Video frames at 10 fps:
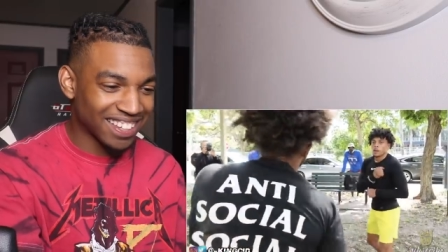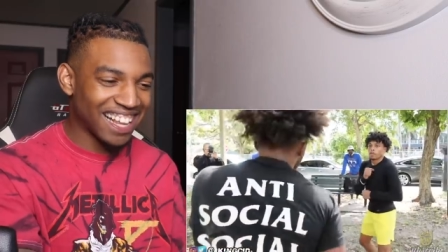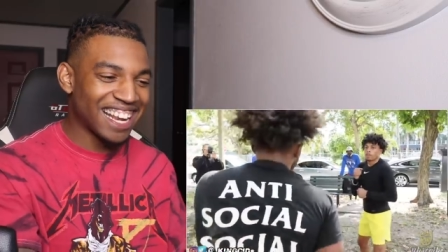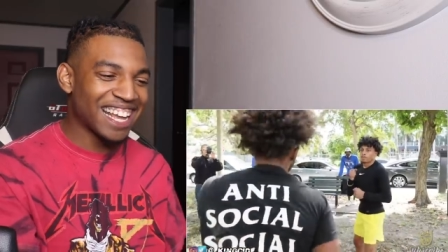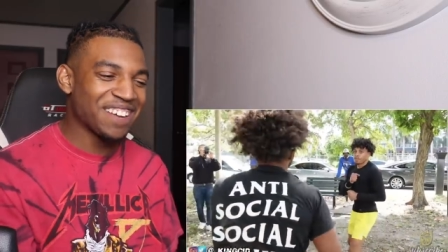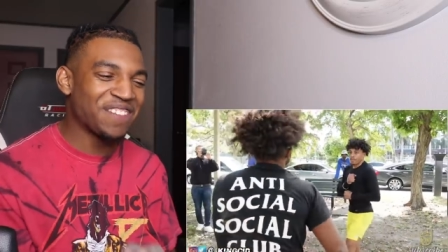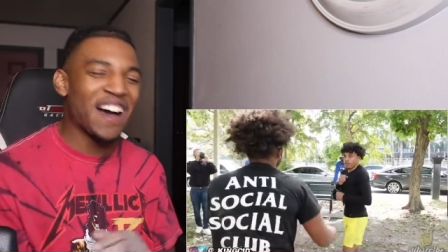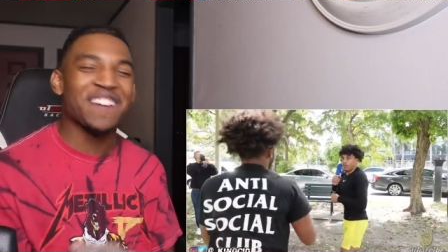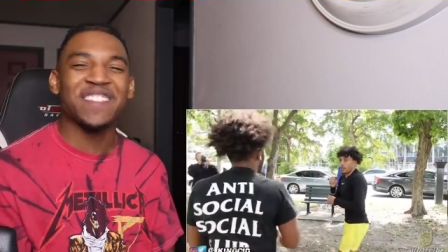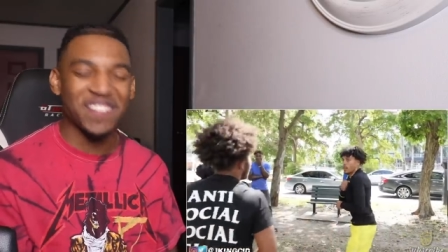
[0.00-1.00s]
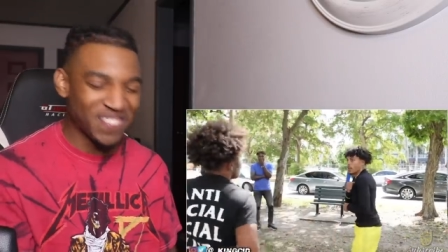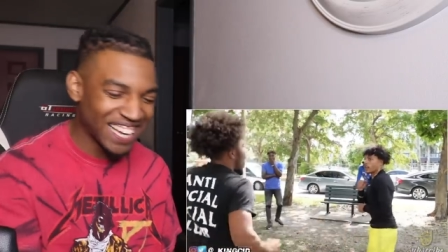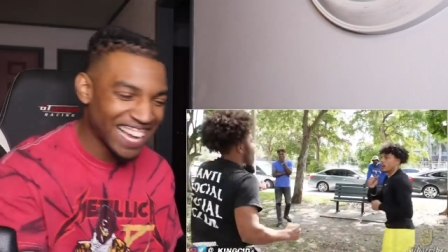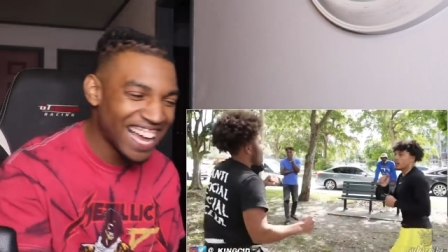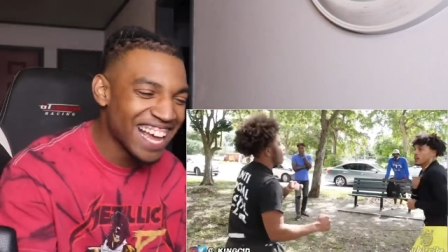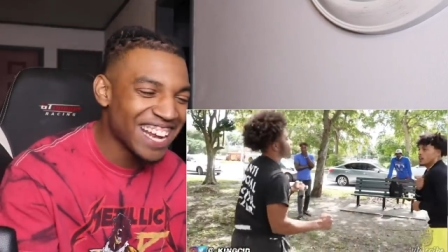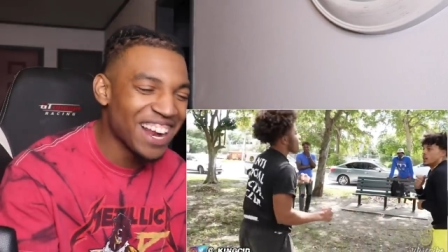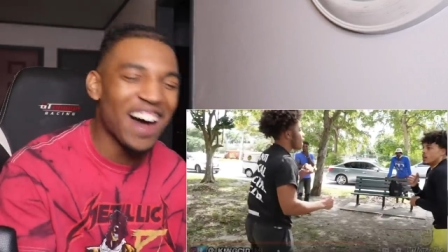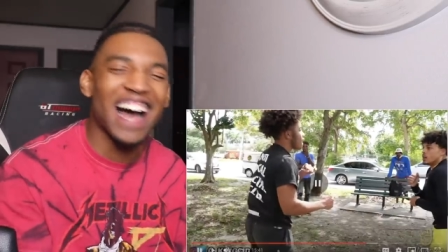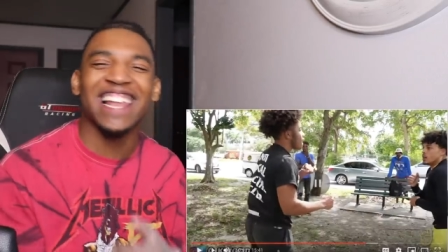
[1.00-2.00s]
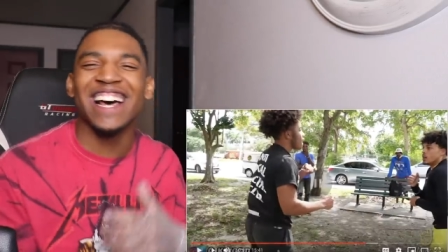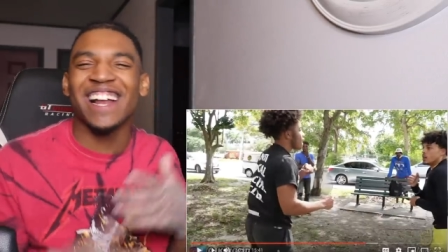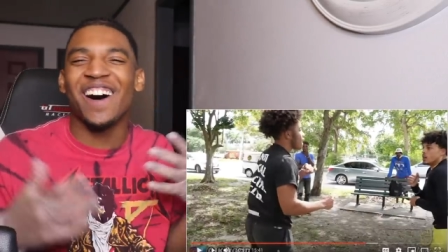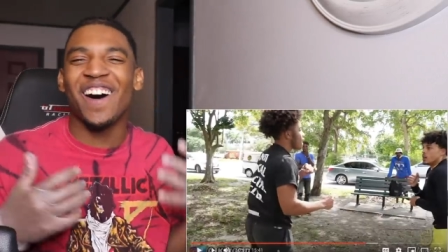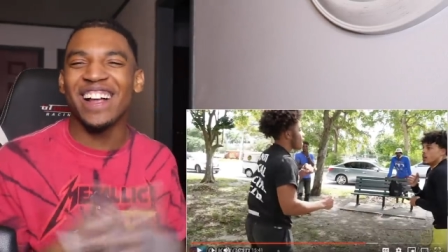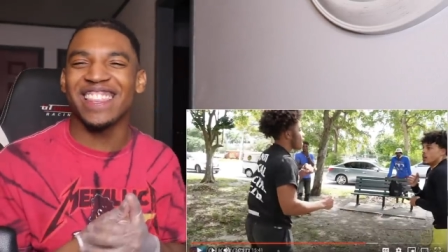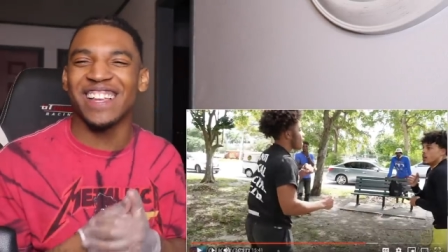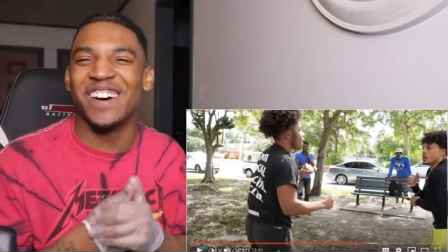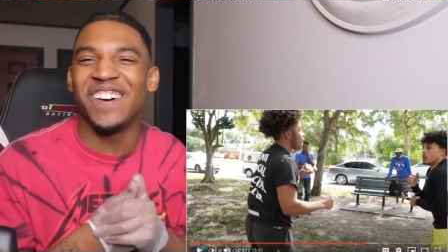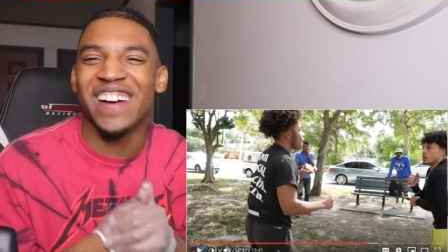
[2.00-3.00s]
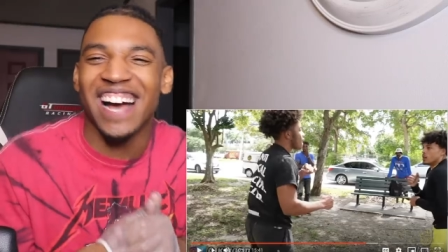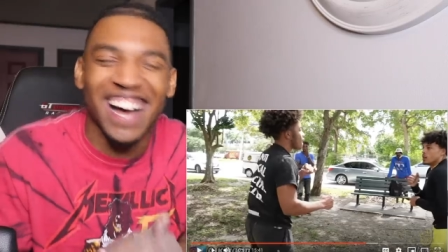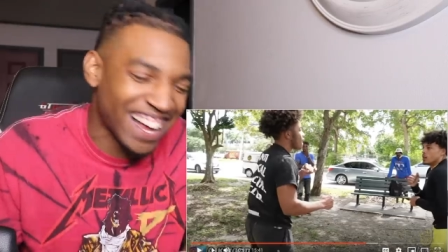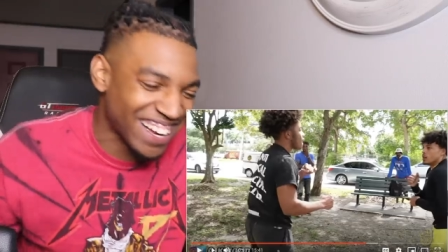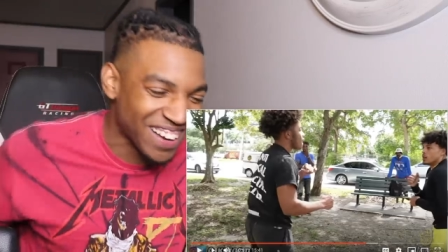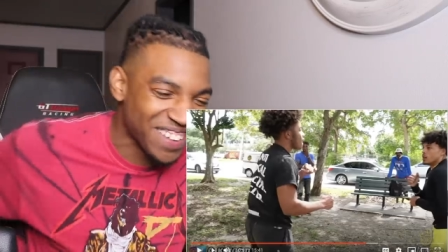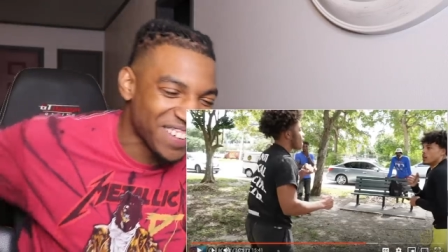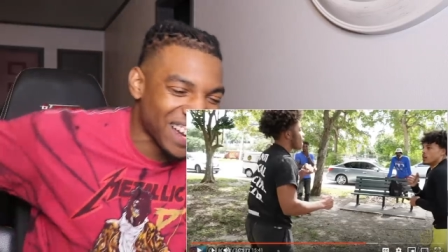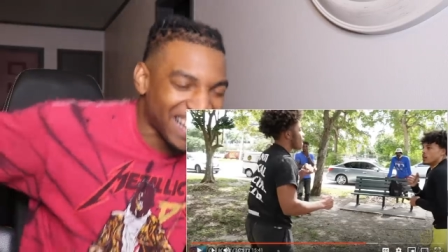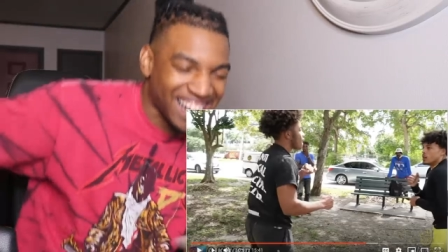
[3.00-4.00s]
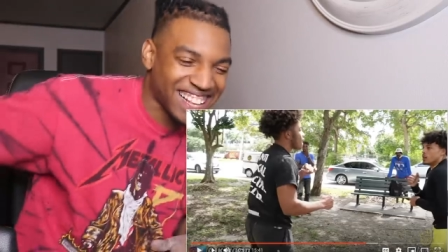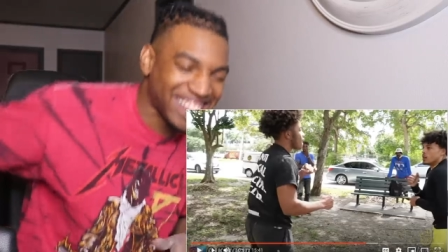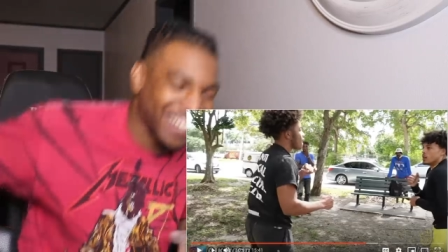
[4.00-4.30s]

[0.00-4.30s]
That nigga piped up again, though. I love the heart, though. Oh, God, though. Even though they got out